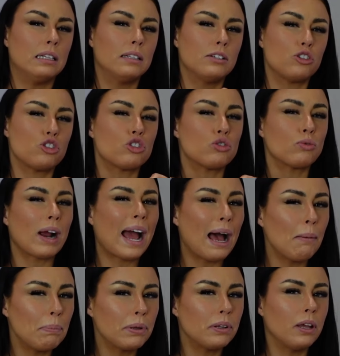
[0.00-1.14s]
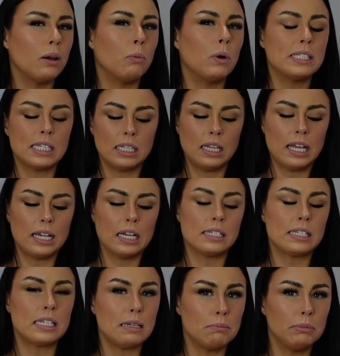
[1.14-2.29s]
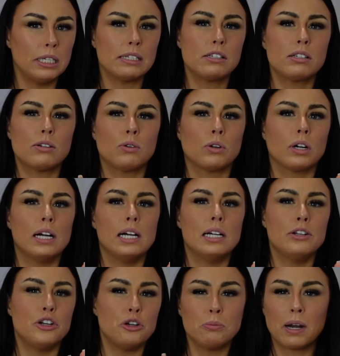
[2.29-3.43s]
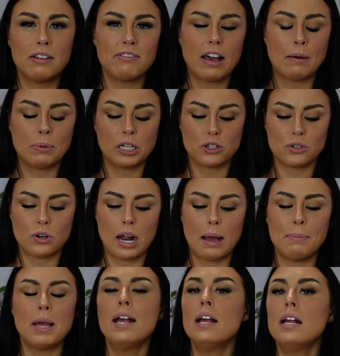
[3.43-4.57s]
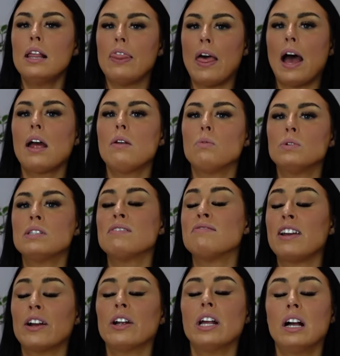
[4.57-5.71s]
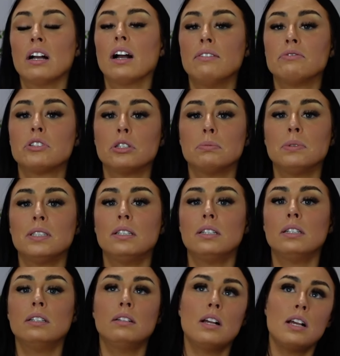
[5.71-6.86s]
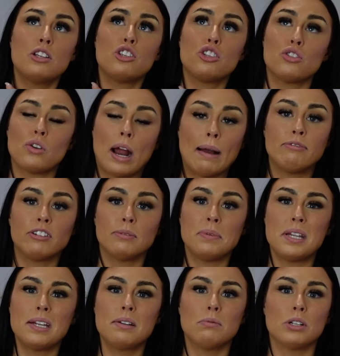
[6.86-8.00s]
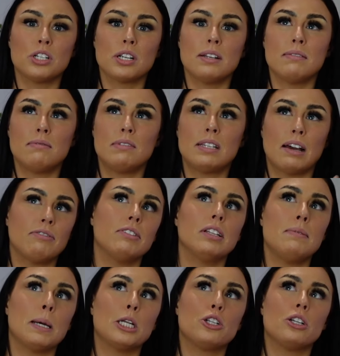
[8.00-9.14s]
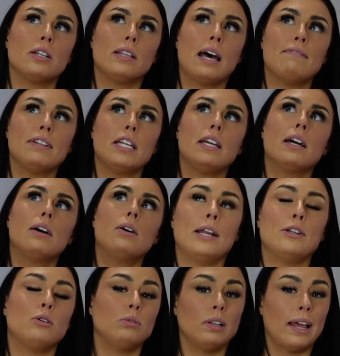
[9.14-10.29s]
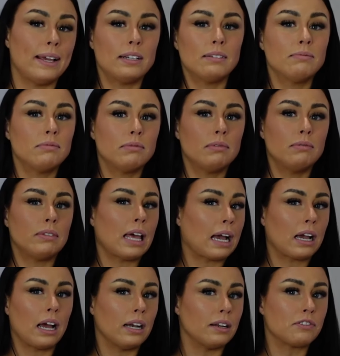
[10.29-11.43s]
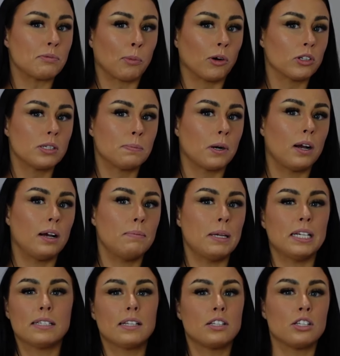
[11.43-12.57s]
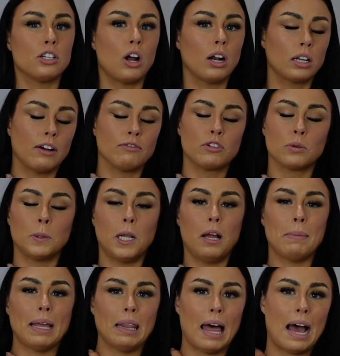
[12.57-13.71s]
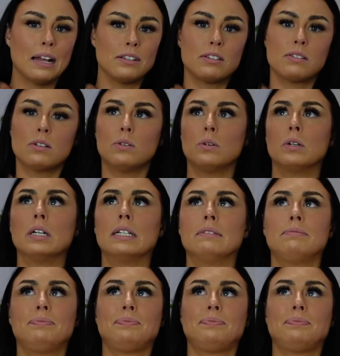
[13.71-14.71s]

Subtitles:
strap. It wasn't like a seamless or a Nubray fabric strap. That was a very uncomfortable strap for me, which I definitely mentioned in that video. I don't like that kind of sports bra because it's not comfortable on my lats or